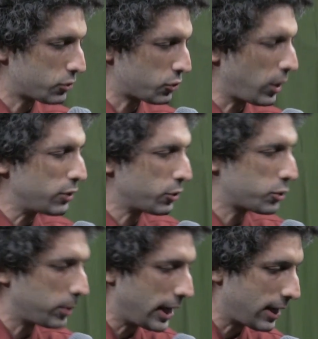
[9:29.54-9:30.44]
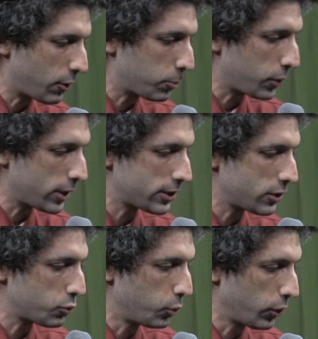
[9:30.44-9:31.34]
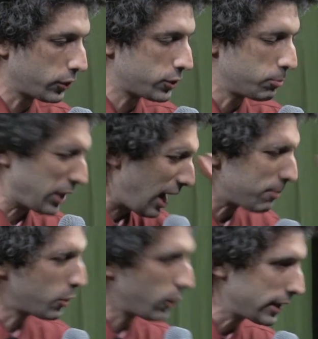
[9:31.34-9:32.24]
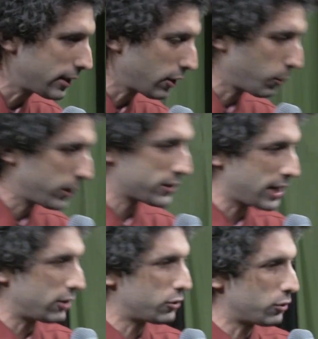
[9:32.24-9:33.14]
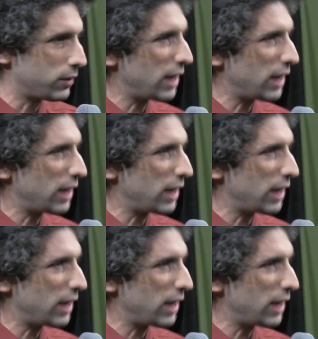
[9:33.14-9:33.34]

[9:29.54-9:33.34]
trying to explain how the process works, but I'm going in there with this attitude of